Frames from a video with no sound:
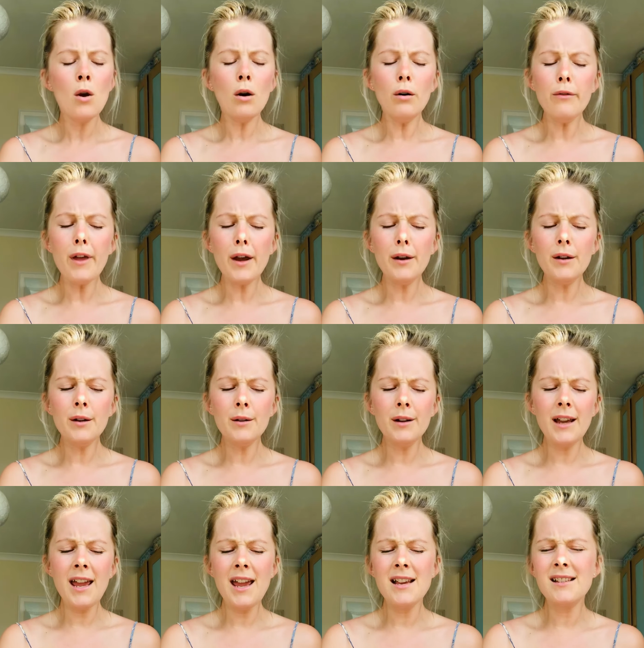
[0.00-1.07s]
Although
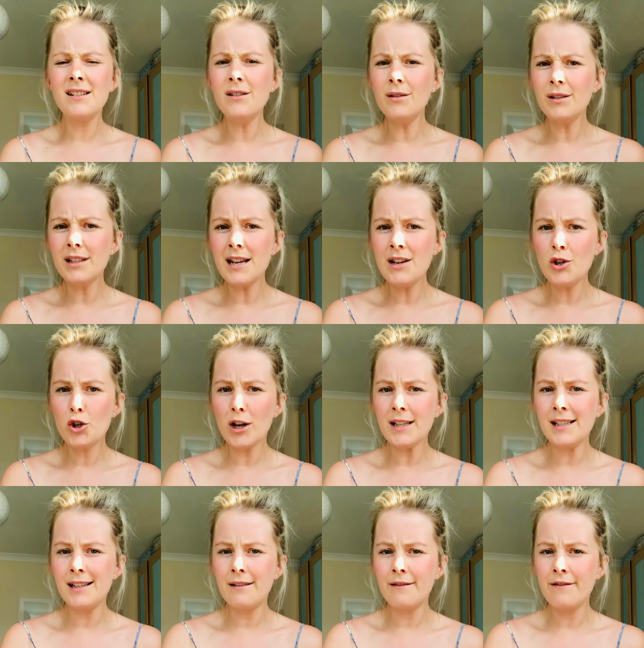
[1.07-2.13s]
he is not
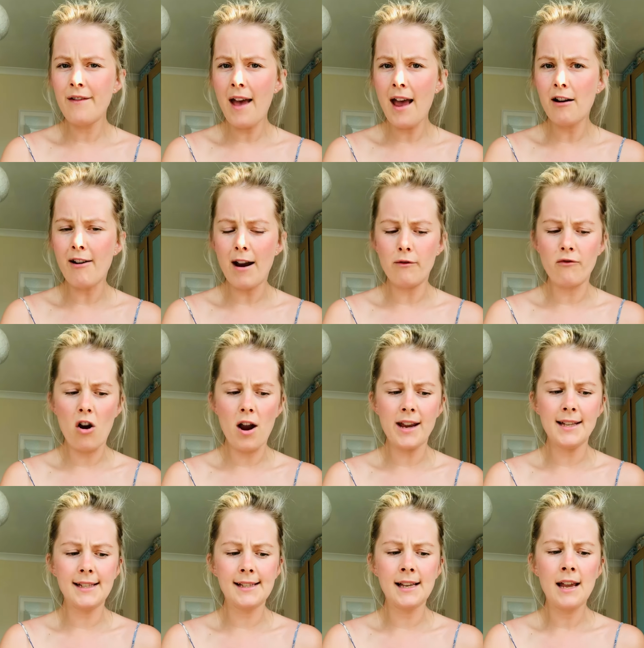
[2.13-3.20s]
interested in fairground
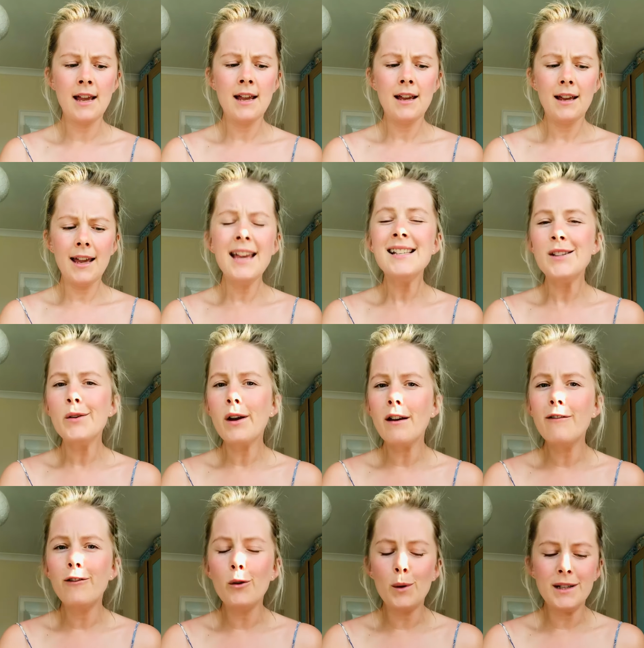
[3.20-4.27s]
rides, he is looking
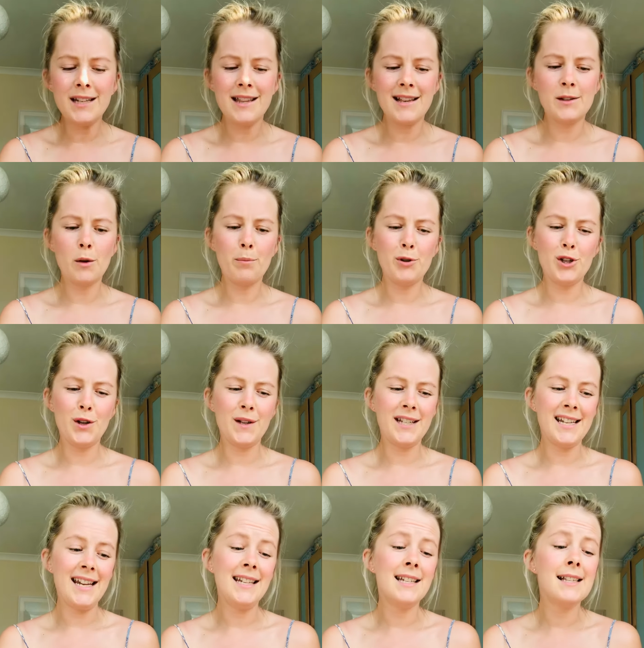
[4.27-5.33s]
forward to this
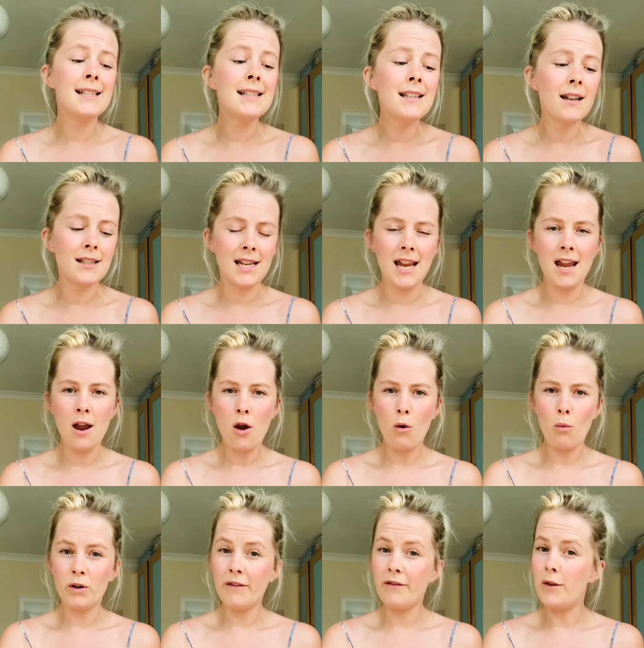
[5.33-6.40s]
opportunity to study
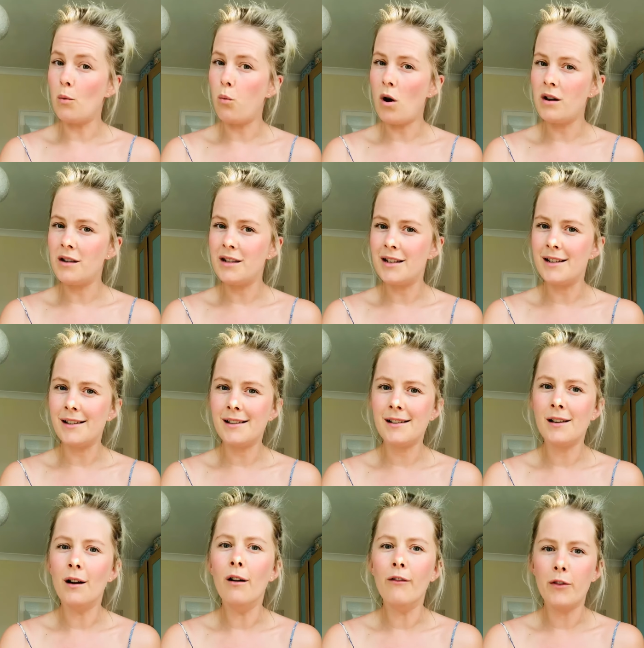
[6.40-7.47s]
one of the wonders
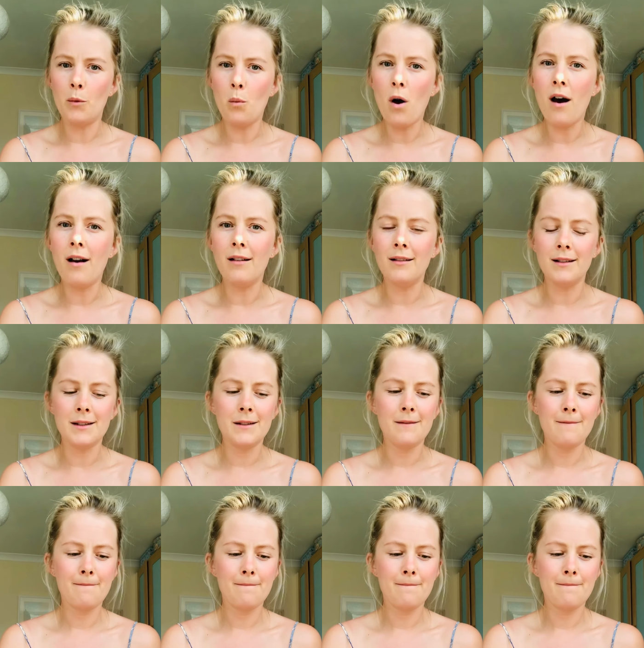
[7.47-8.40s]
of the world.